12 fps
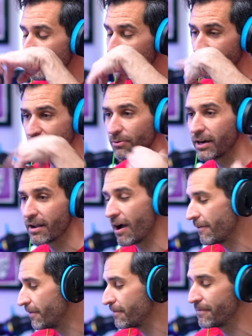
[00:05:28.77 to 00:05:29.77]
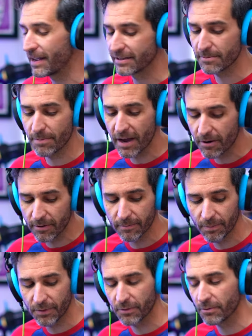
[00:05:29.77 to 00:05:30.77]
it's running off of phantom power
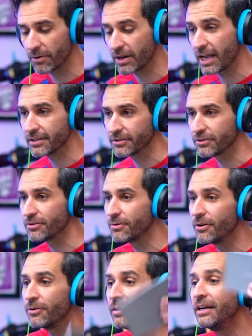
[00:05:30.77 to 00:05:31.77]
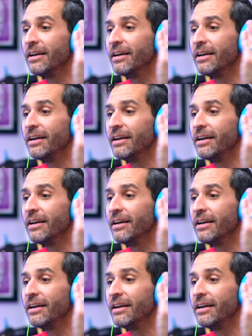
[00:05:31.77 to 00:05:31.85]
through the Rodecaster Duo.